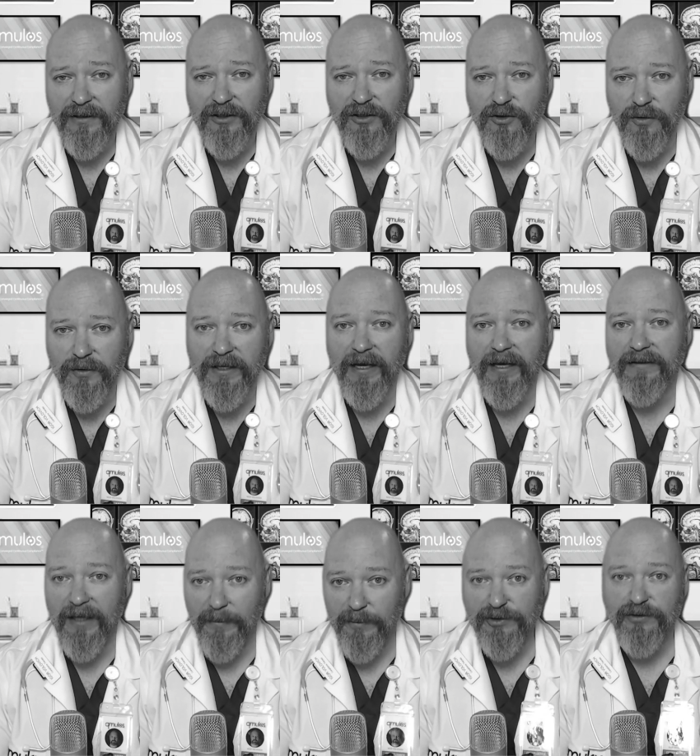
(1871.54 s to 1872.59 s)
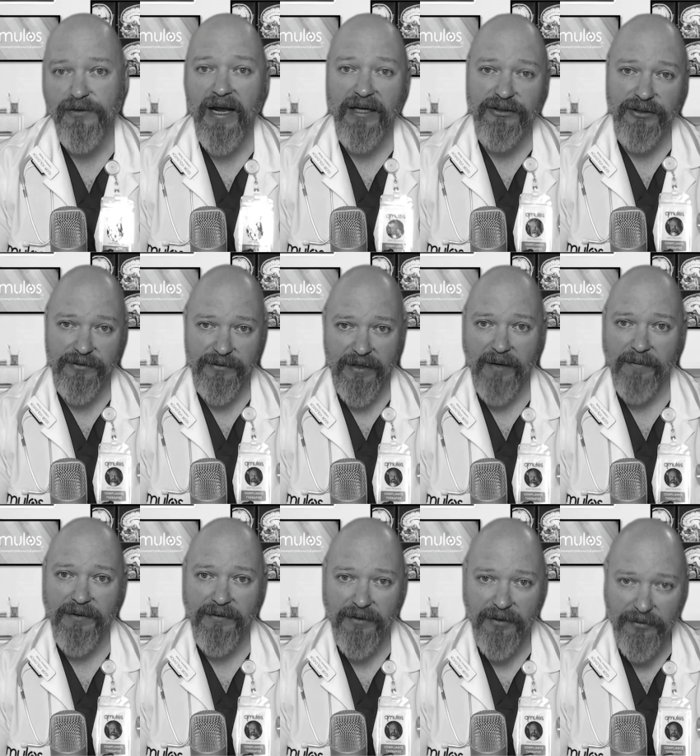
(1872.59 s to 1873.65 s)
to get the abstraction to
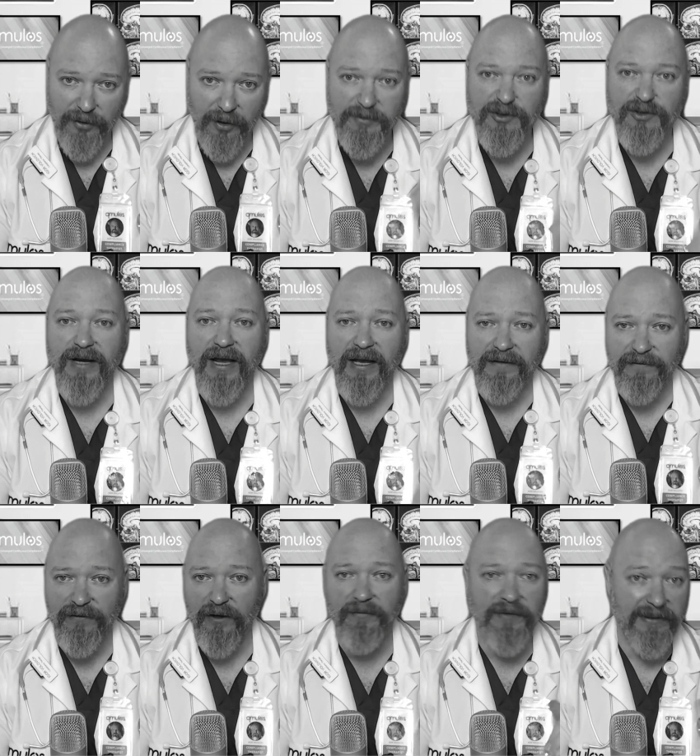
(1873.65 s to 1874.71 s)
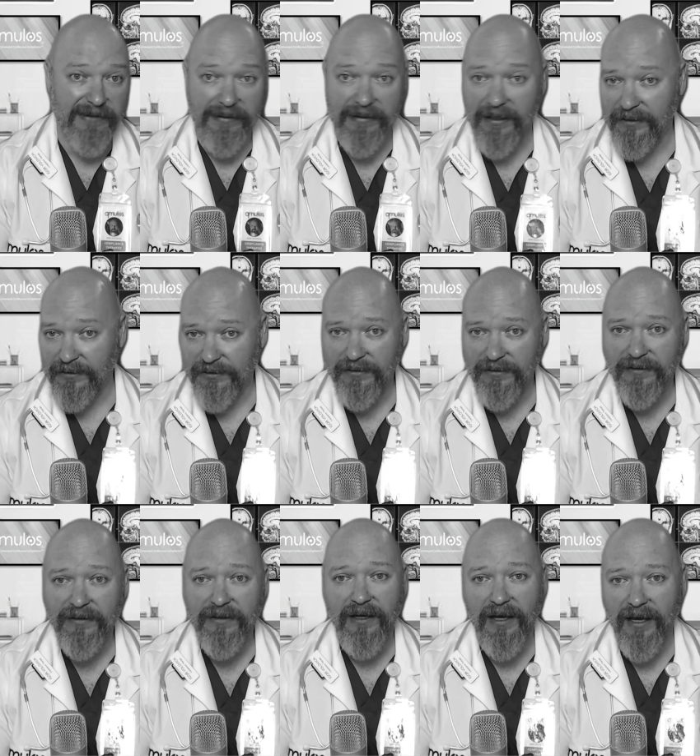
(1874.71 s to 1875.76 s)
happen, to abstract from the technology
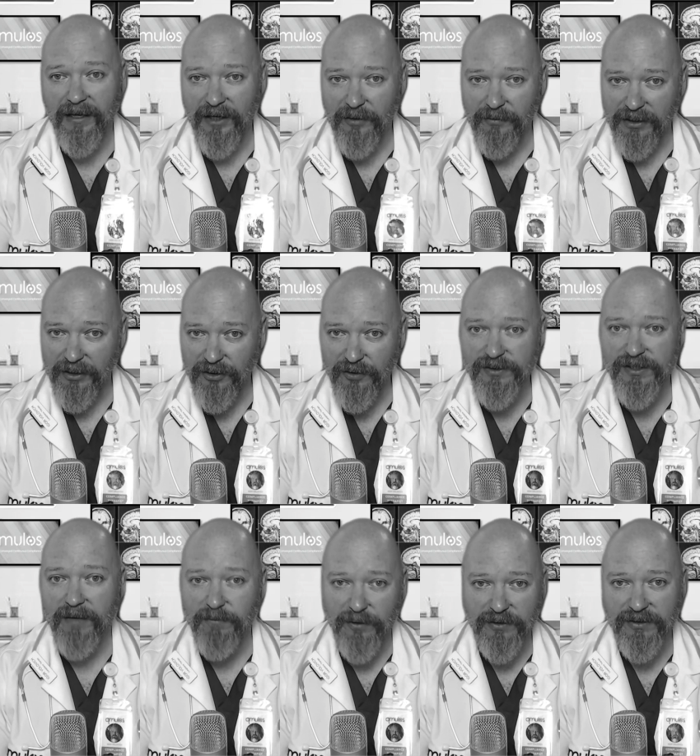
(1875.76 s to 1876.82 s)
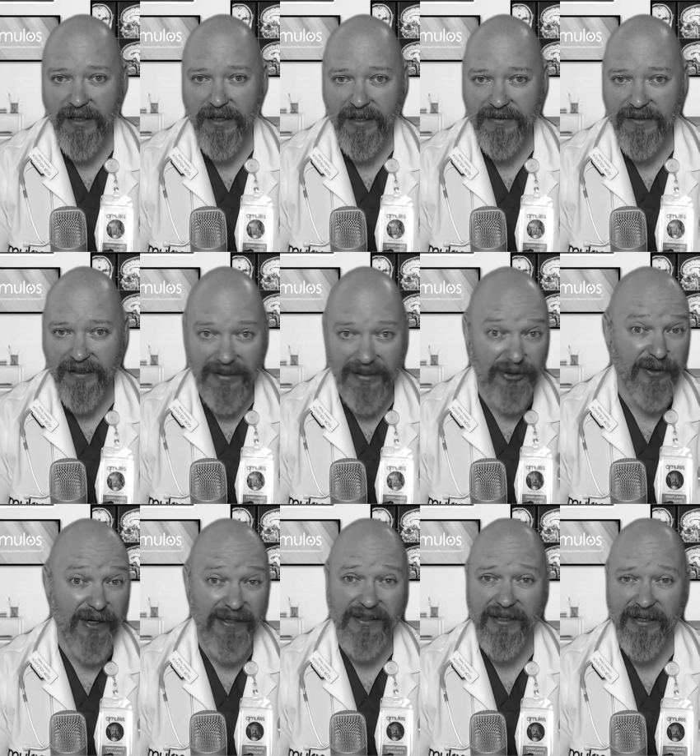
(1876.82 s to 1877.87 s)
and really use that person as kind of the
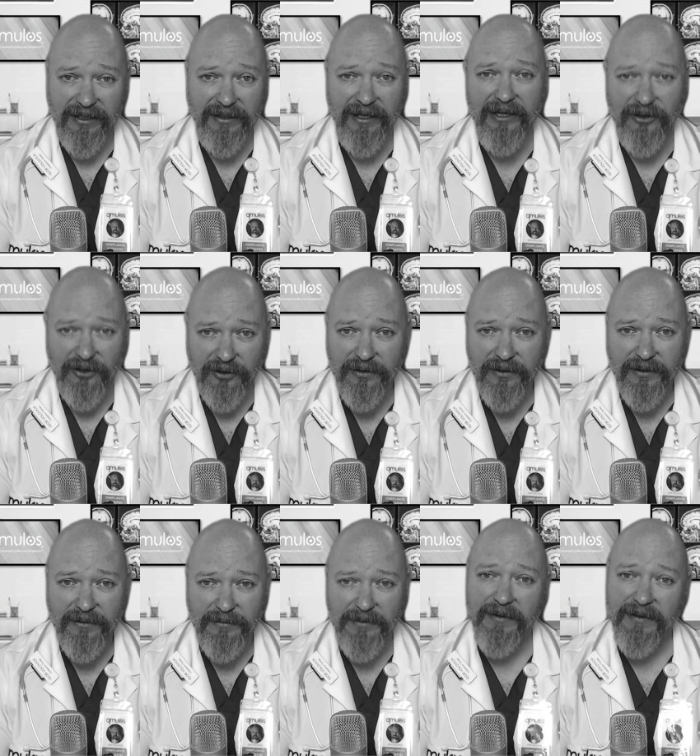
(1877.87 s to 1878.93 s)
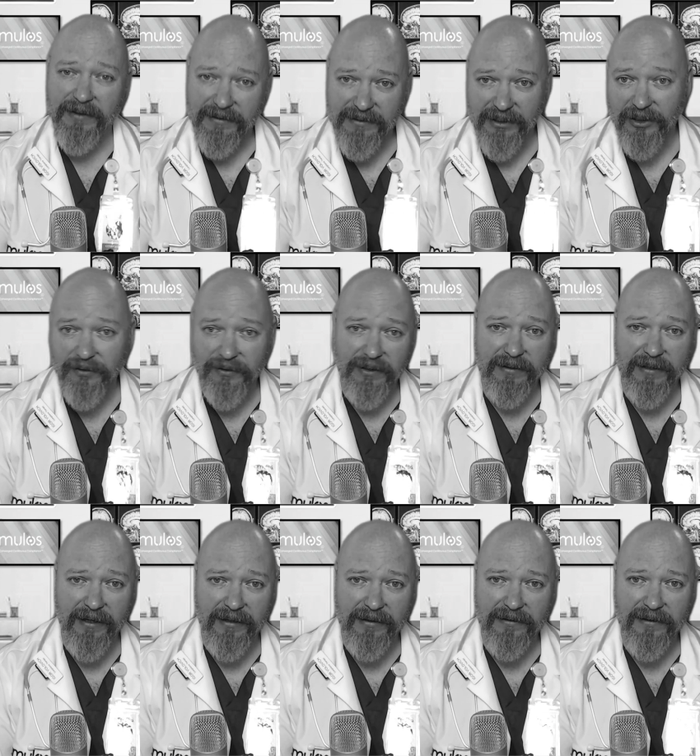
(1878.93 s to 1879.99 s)
translating layer between the security
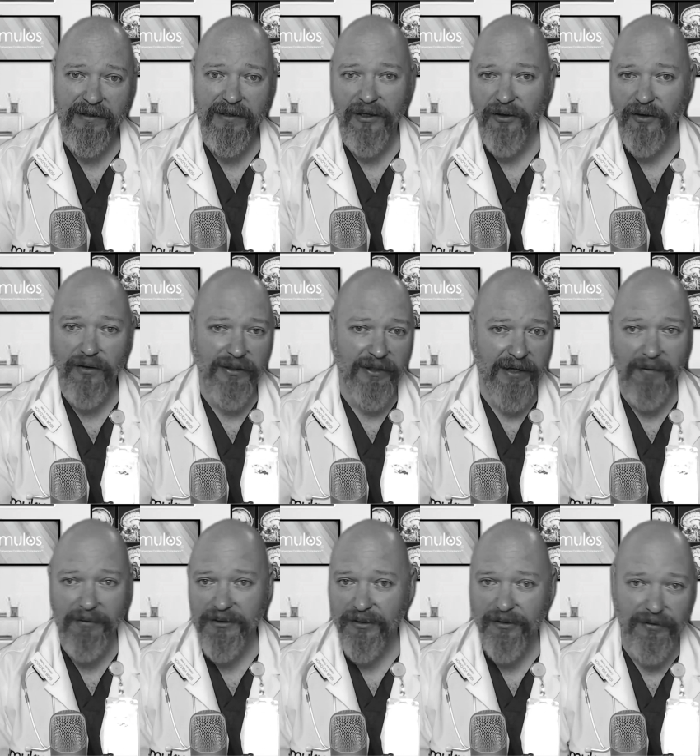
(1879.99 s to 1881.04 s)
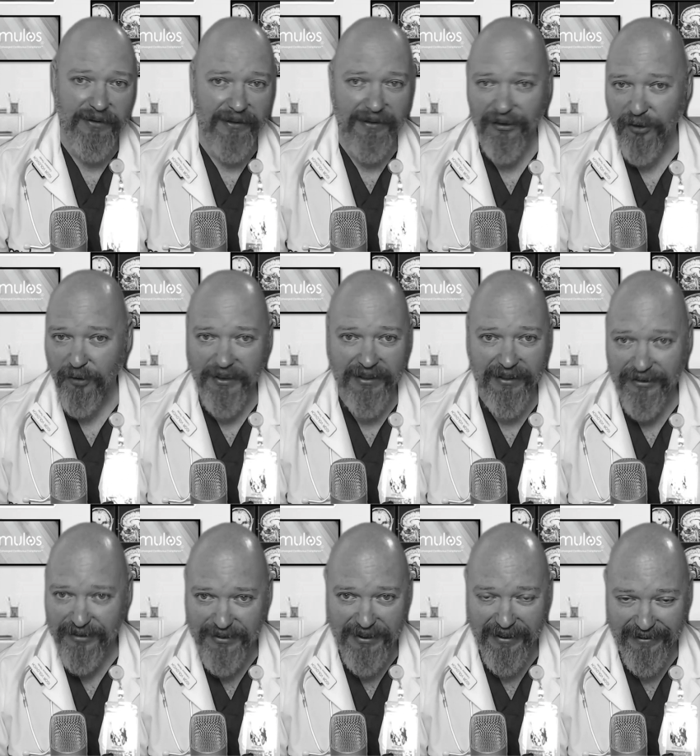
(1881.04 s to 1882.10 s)
tech and all the gobbledygook that then nobody can
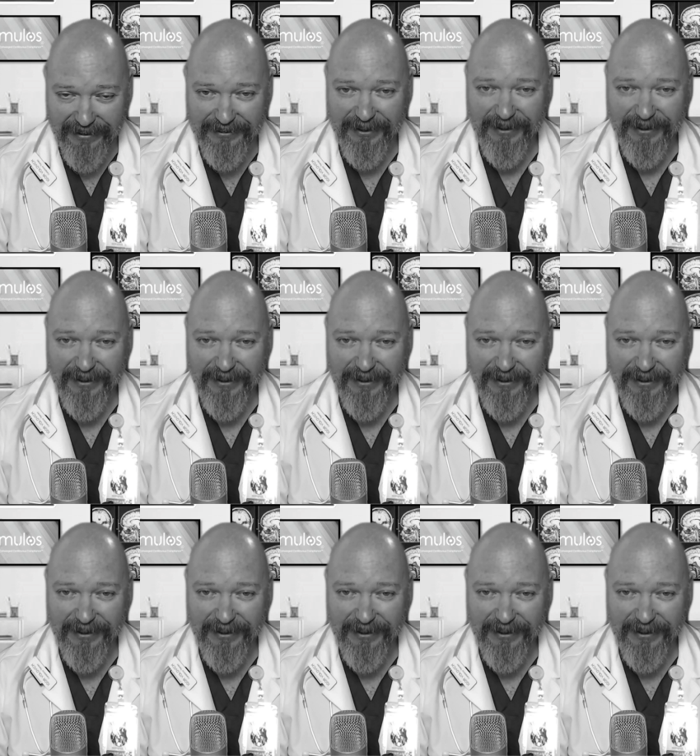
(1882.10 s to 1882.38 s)
understand,